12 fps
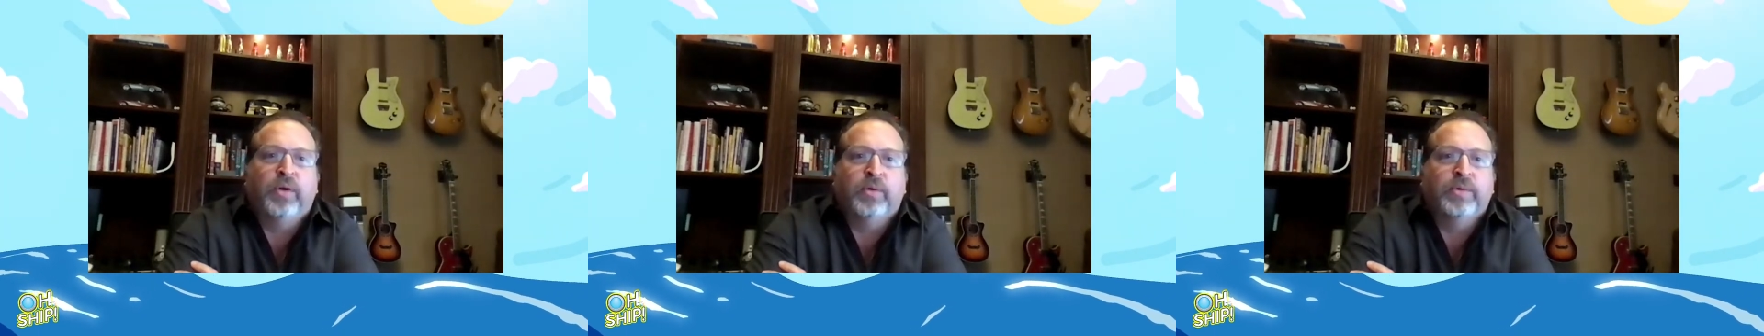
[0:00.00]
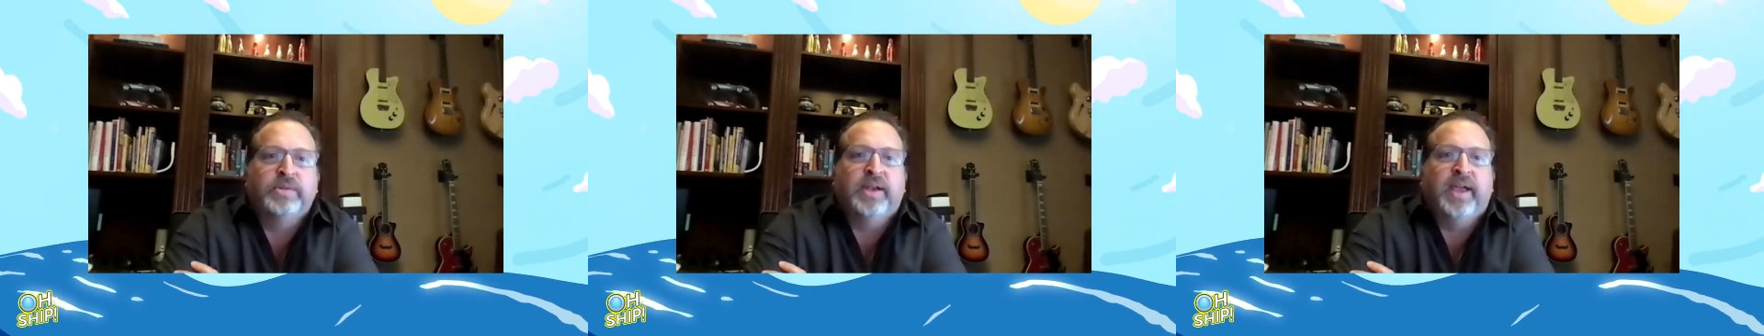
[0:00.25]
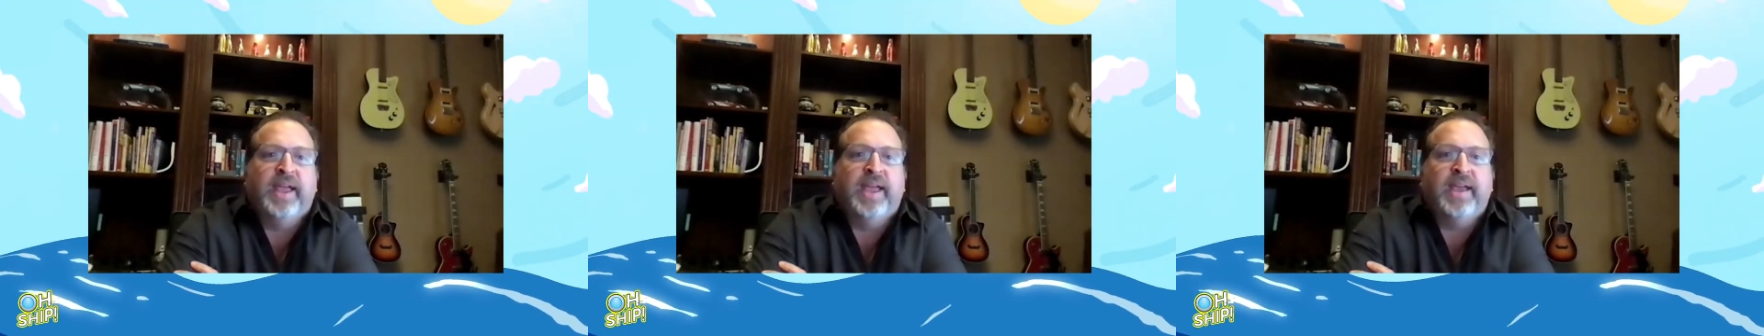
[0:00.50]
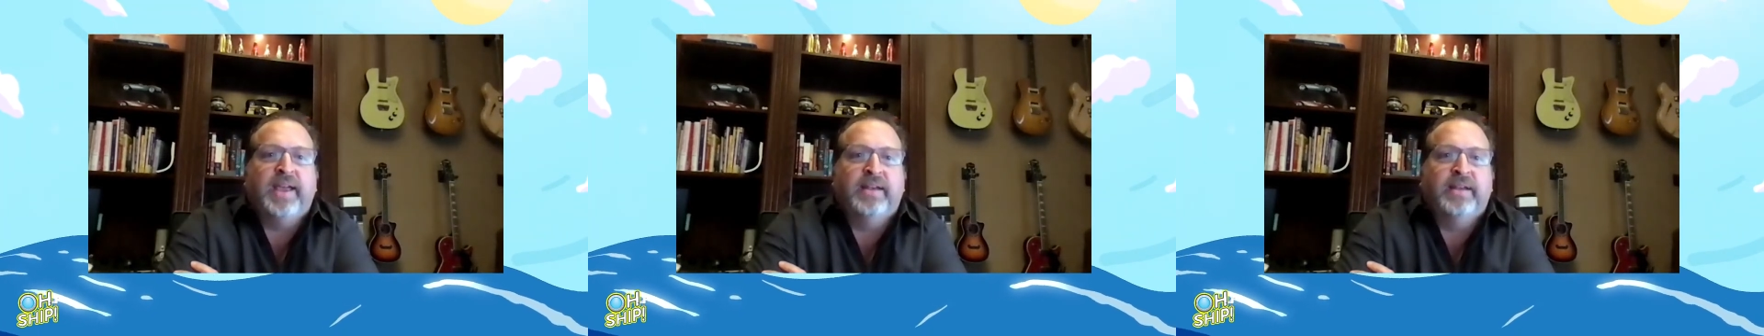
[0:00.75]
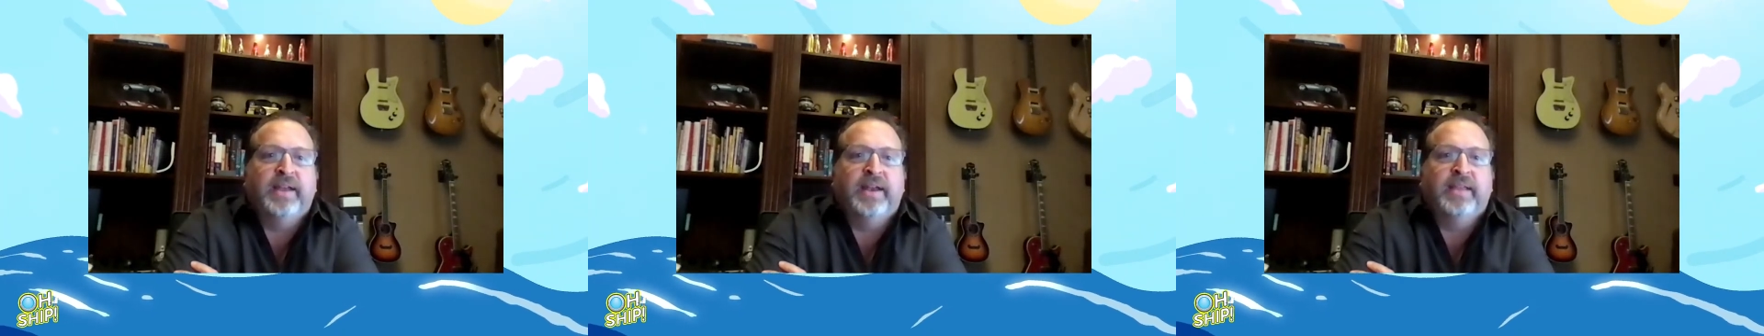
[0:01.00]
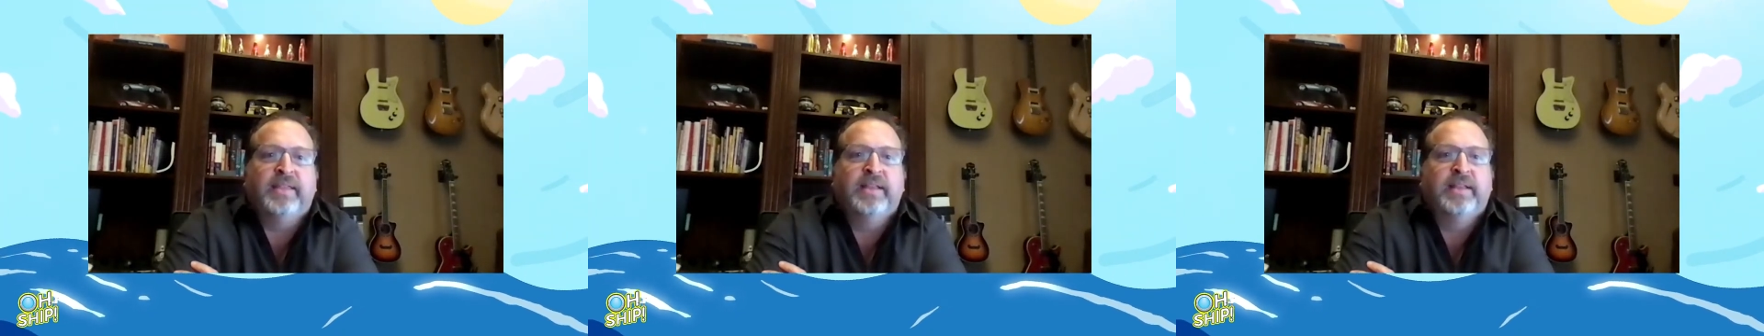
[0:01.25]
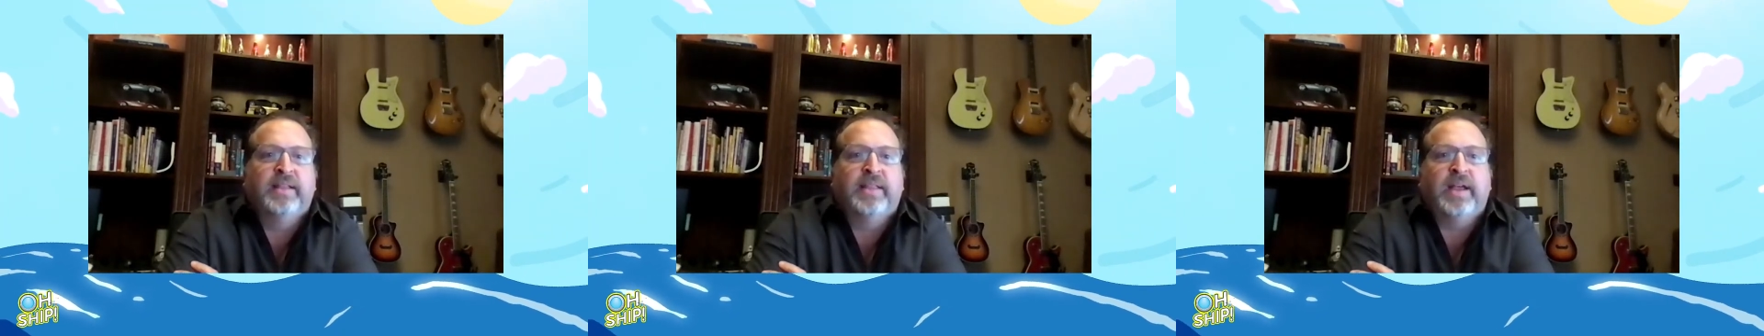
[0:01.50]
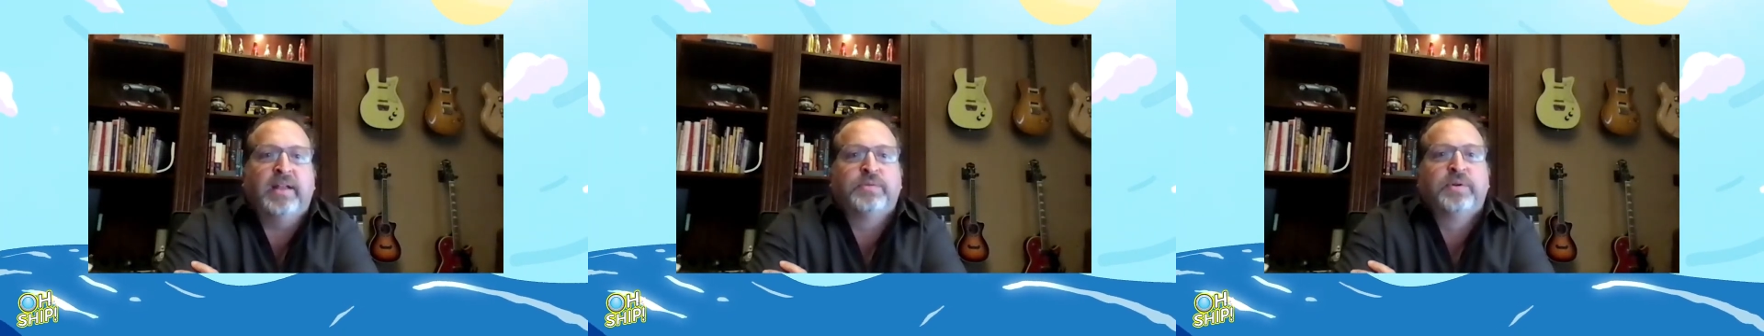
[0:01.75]
it was an and. And I think that
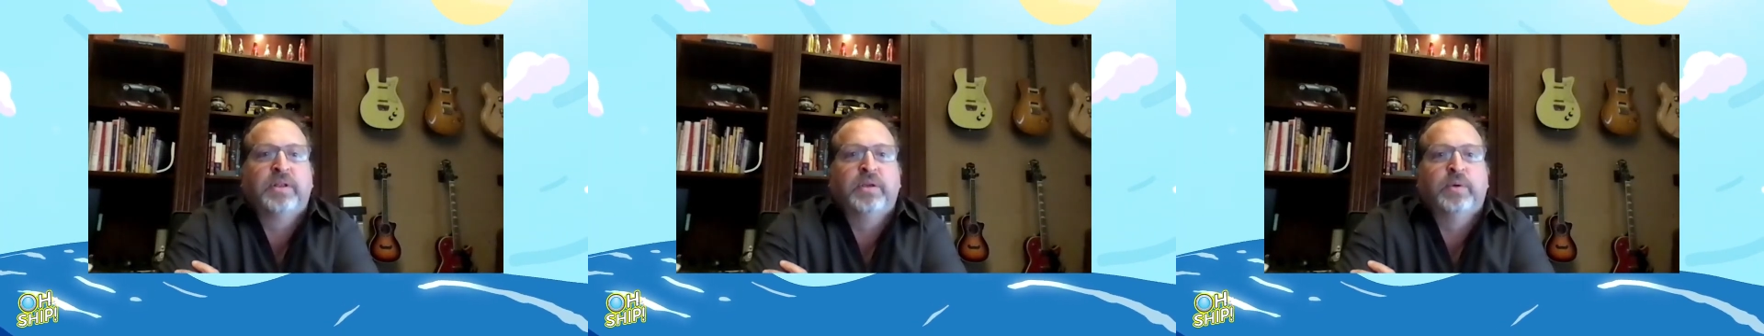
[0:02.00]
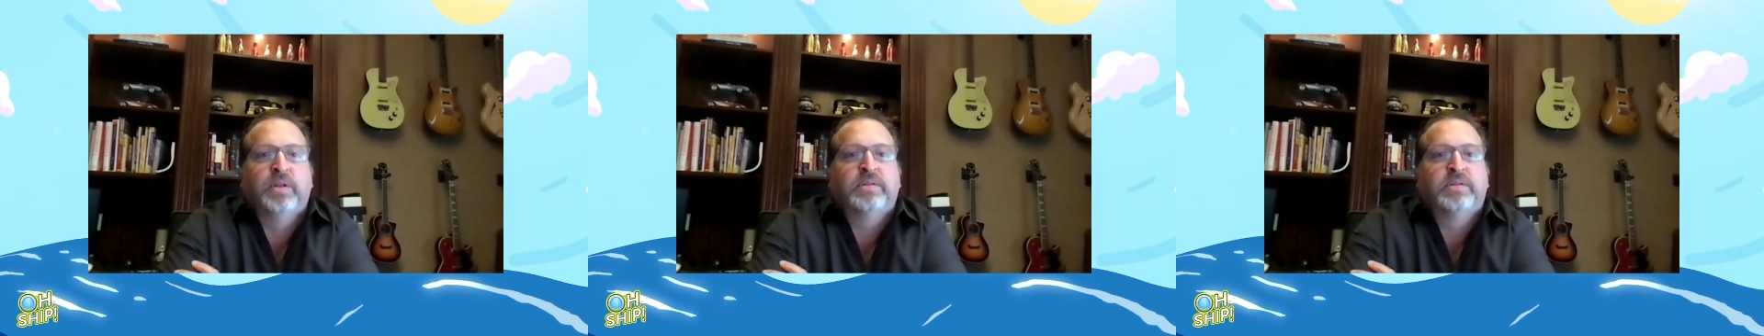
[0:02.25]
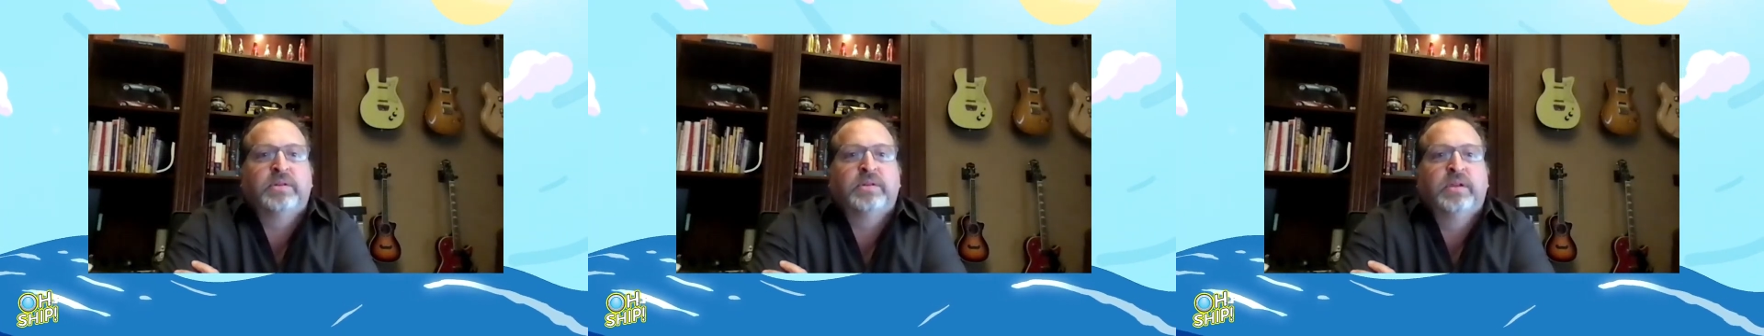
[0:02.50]
that's really what's